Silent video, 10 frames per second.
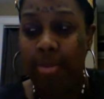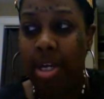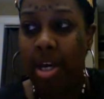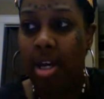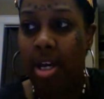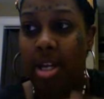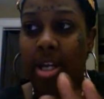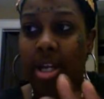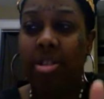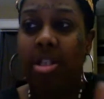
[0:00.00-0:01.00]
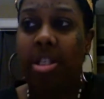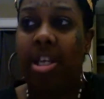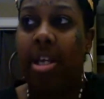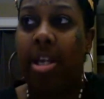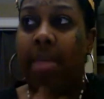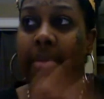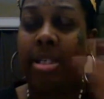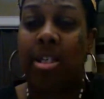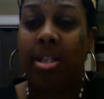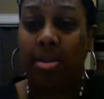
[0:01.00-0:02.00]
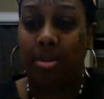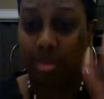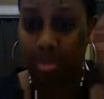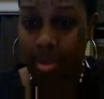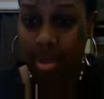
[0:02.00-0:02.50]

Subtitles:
Because, and here's the thing, like my sister,